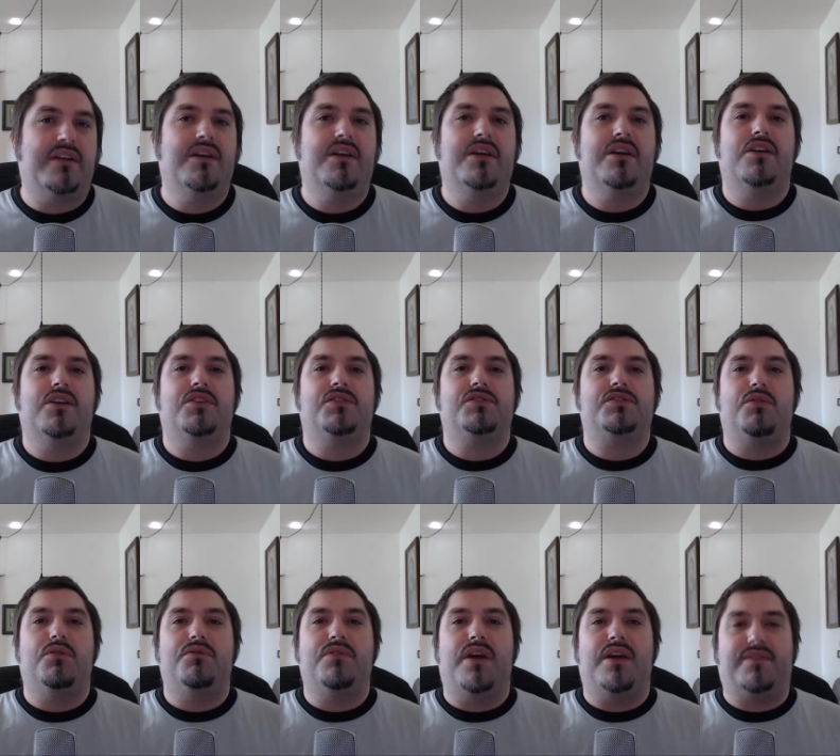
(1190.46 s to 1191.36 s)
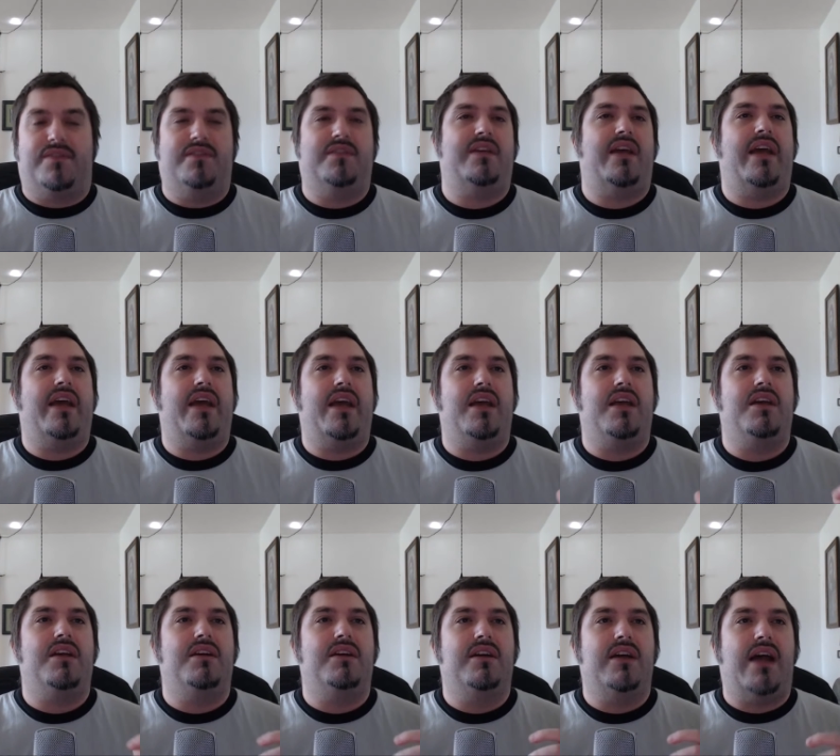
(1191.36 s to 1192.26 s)
so that they
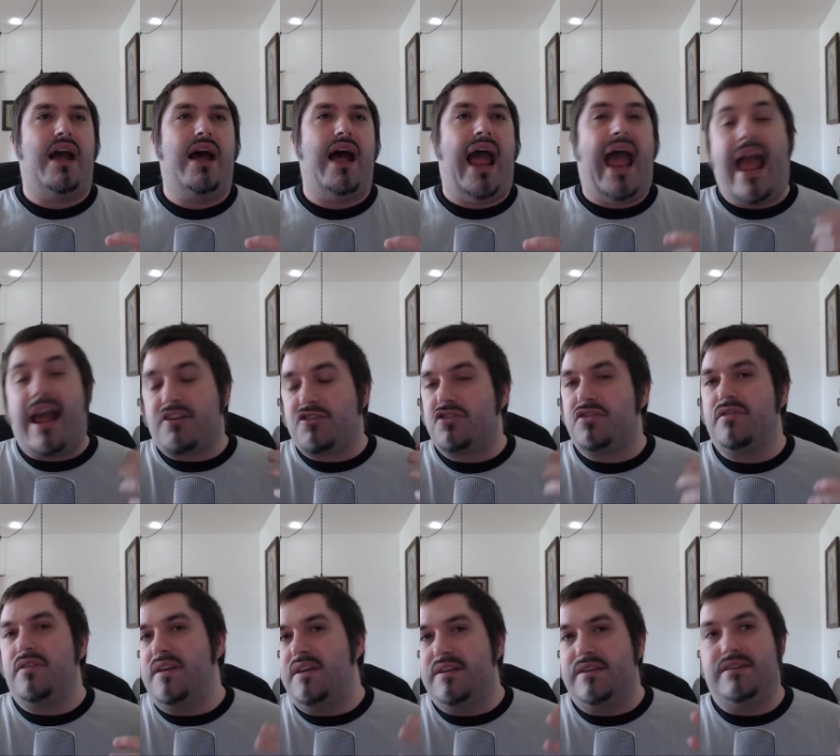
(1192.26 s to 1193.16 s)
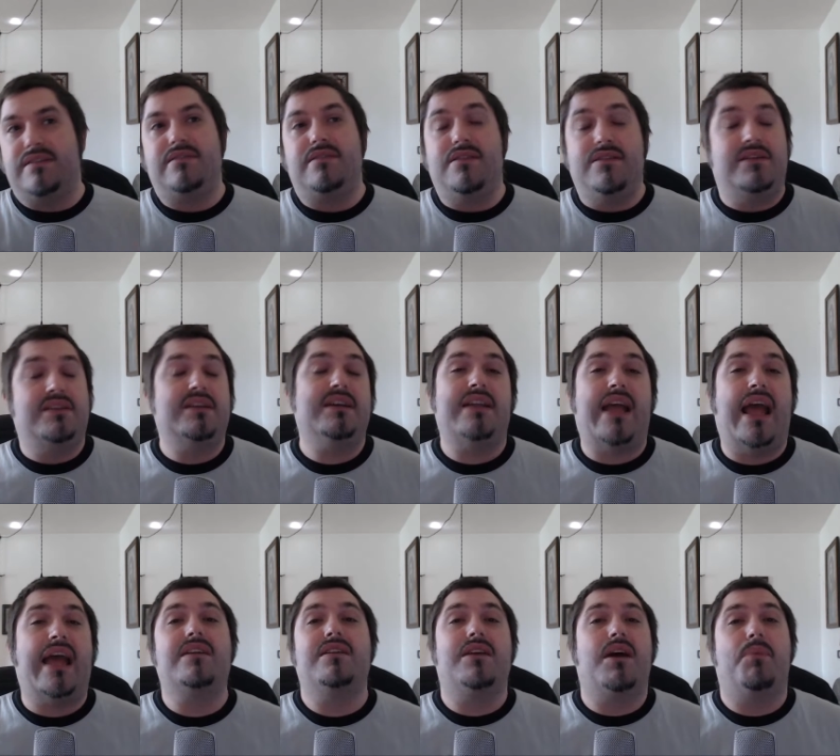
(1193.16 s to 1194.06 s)
actually did
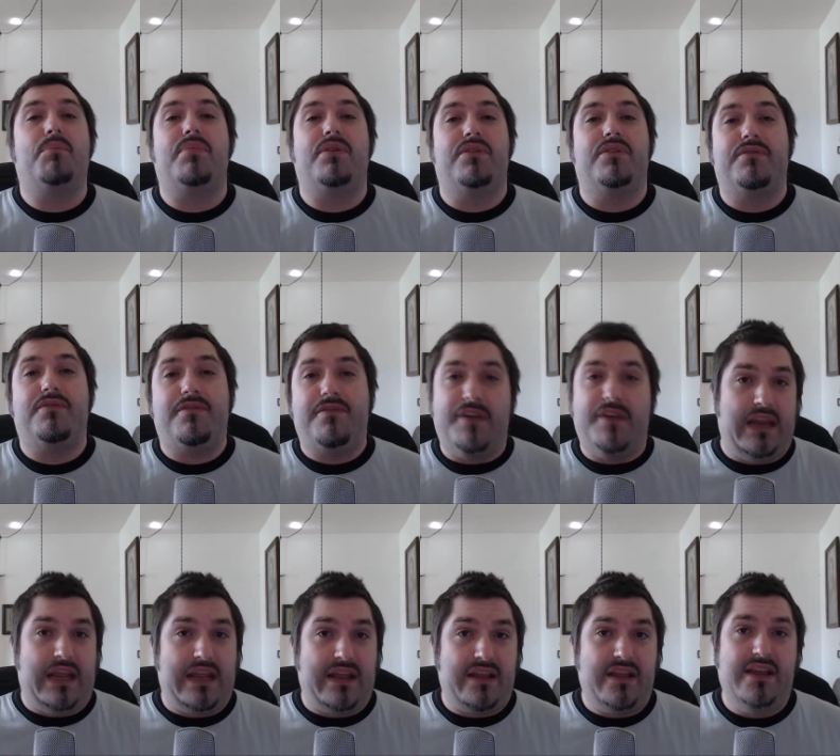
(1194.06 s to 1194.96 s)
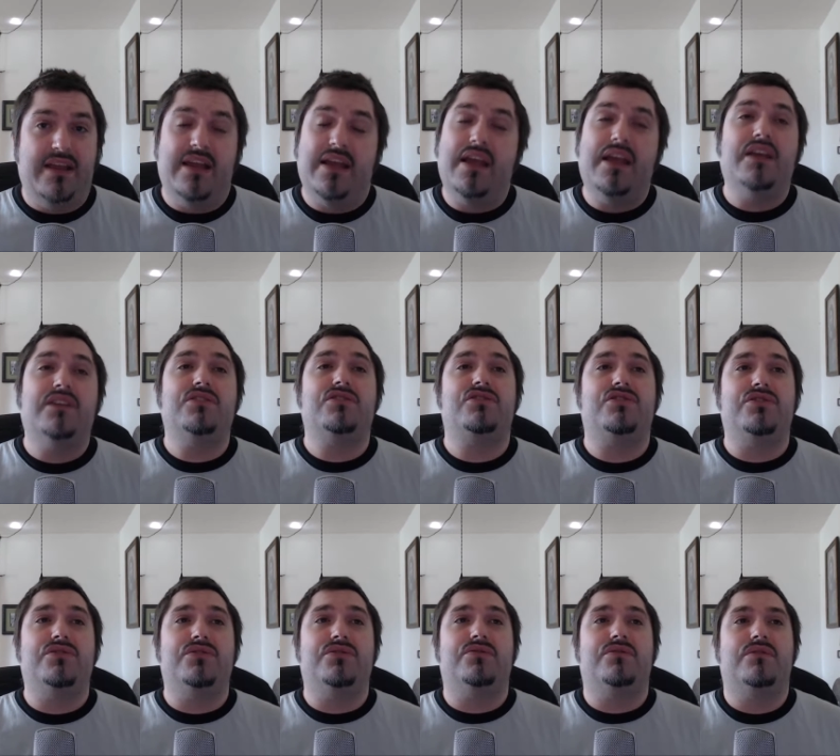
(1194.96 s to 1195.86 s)
end up fitting
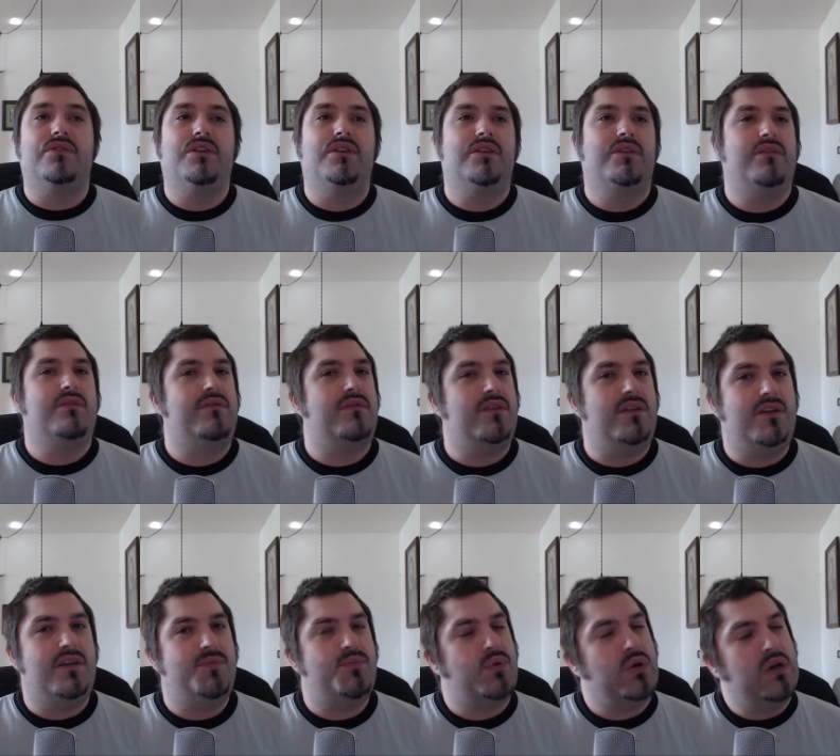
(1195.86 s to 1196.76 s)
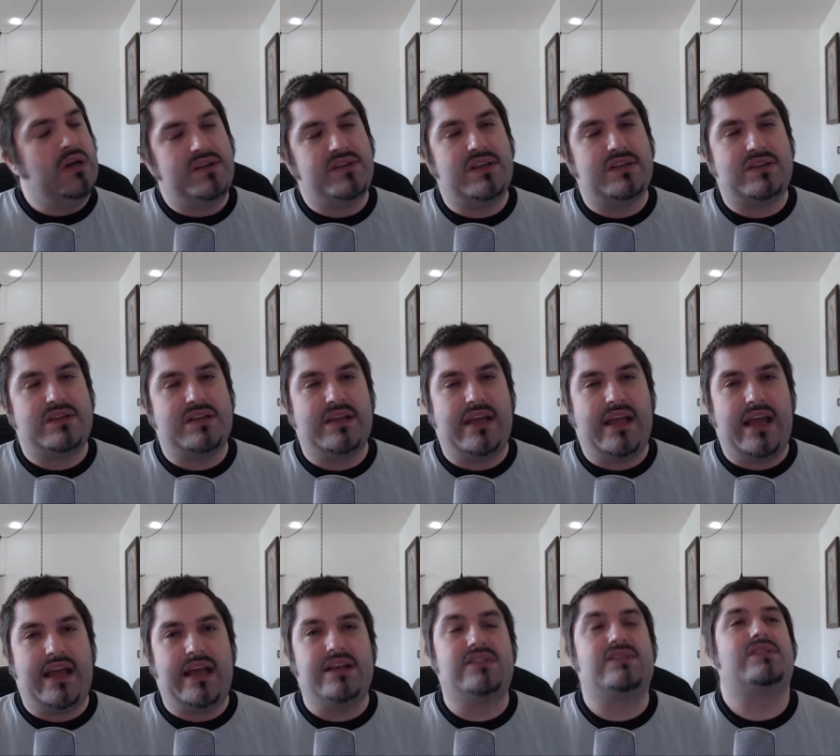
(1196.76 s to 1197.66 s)
into the pre-existing
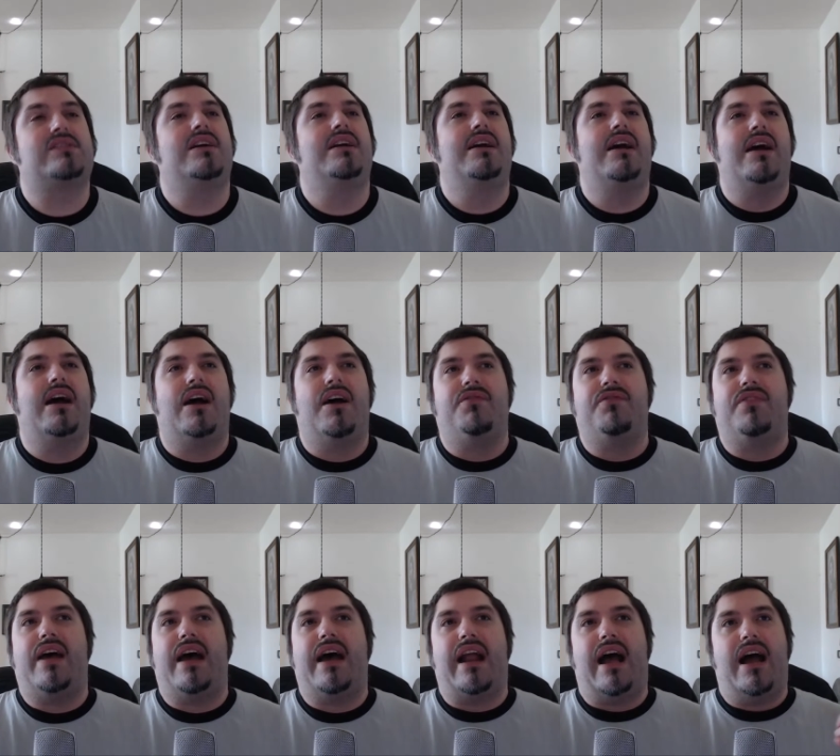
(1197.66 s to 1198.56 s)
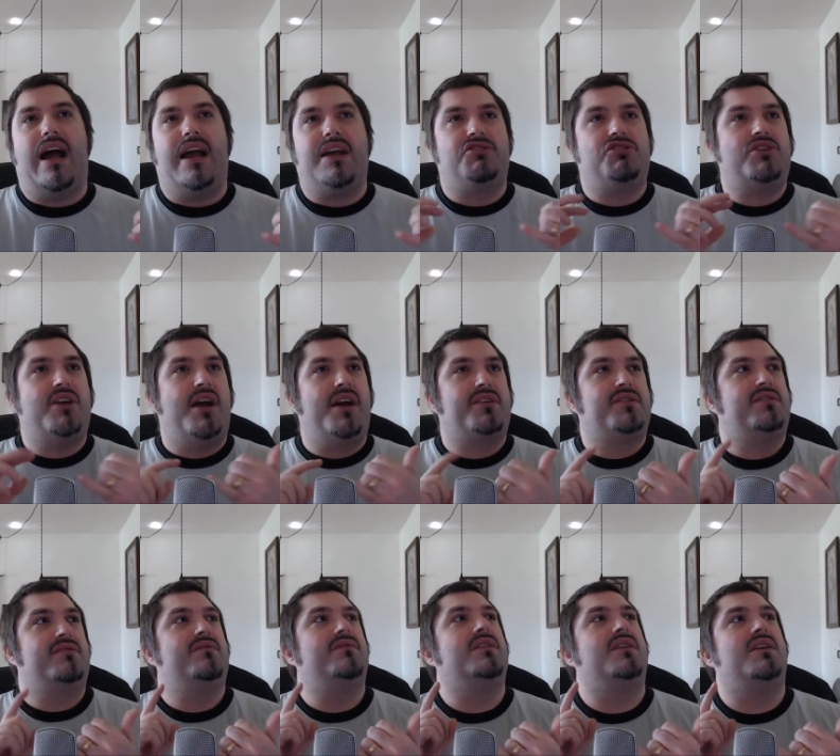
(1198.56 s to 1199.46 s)
case, that I checked
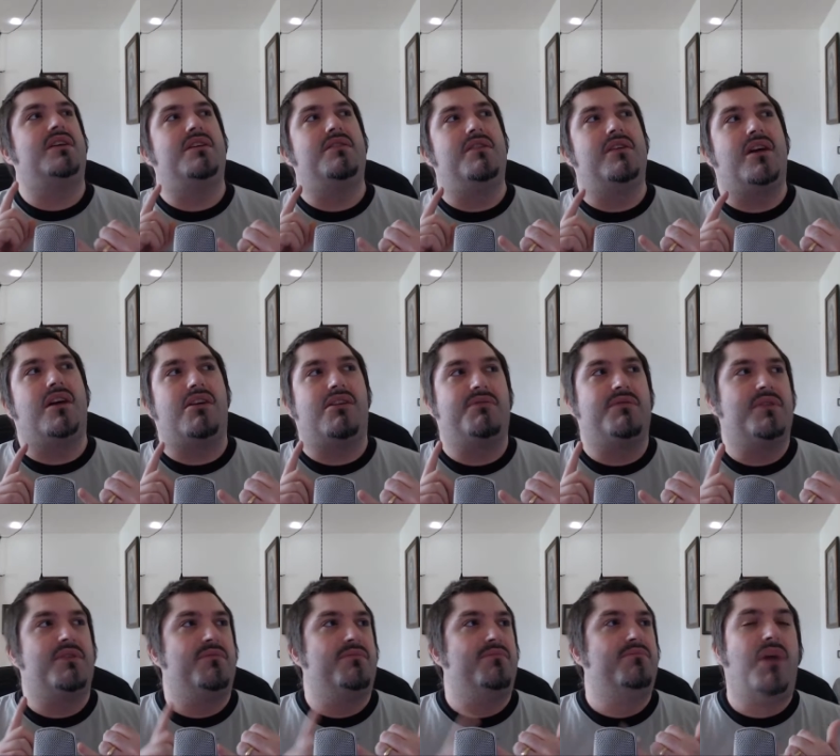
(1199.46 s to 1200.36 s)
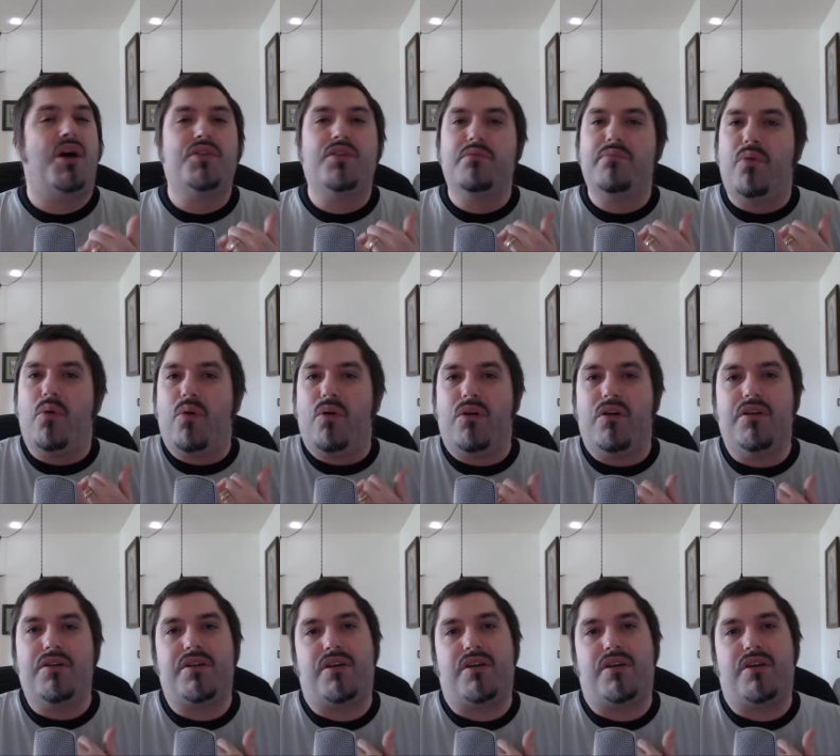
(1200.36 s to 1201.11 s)
the motherboard on the